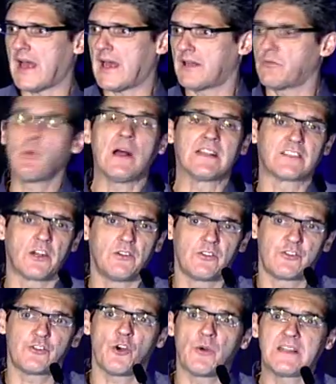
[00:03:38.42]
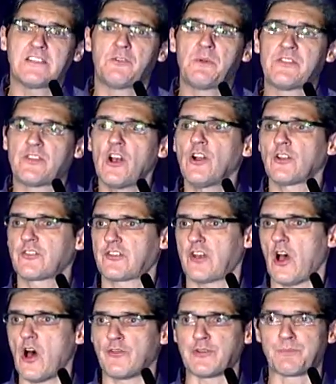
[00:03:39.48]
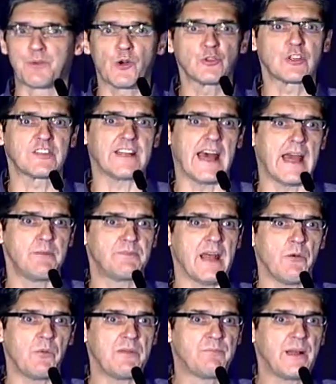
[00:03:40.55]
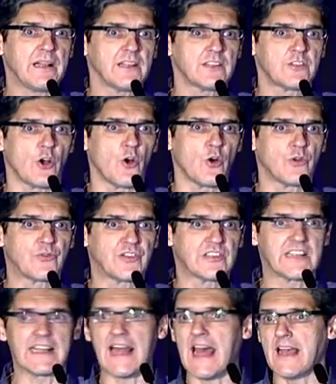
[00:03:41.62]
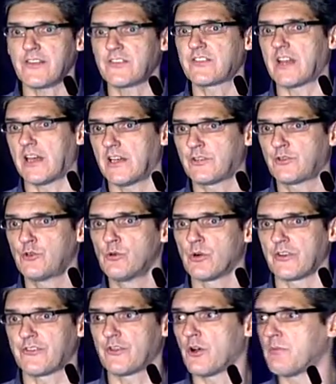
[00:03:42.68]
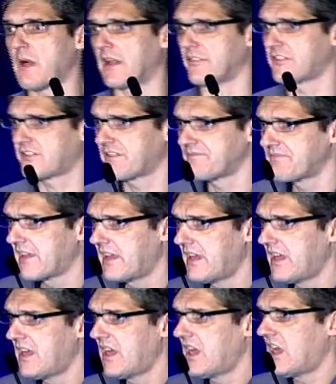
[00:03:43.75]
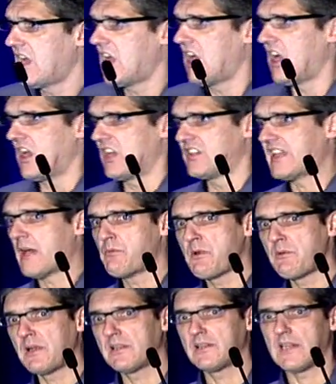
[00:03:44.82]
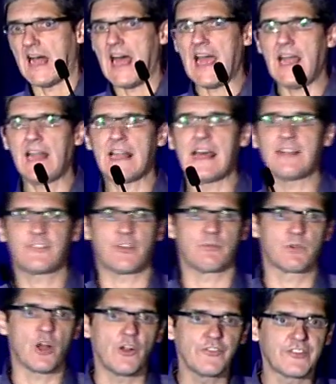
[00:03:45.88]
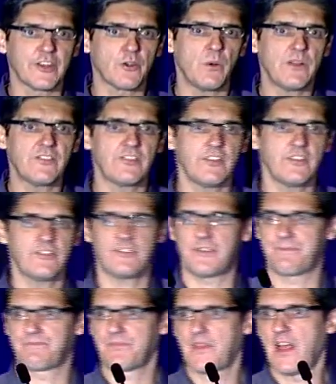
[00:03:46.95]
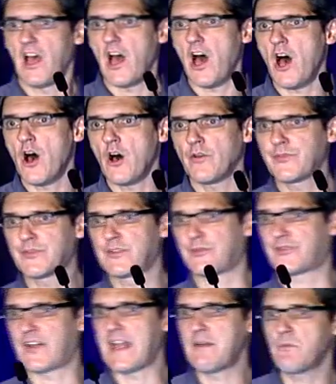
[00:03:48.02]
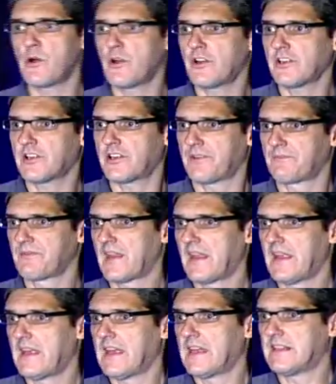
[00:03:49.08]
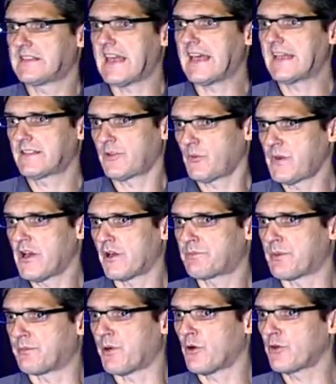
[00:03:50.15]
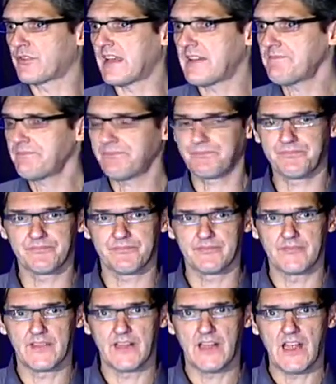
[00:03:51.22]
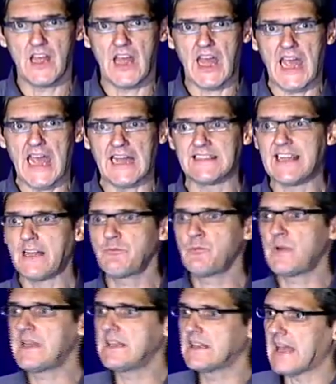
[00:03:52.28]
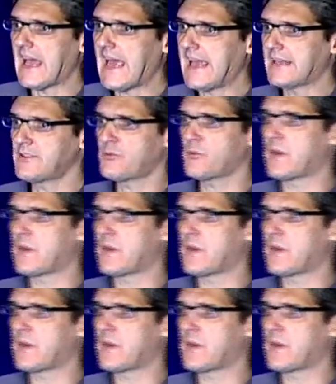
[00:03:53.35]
uh, well, the, showing the results of a prototype that we built over the last uh, two or so months. Then we will highlight some consequences of the framework that we are proposing. And then we'll end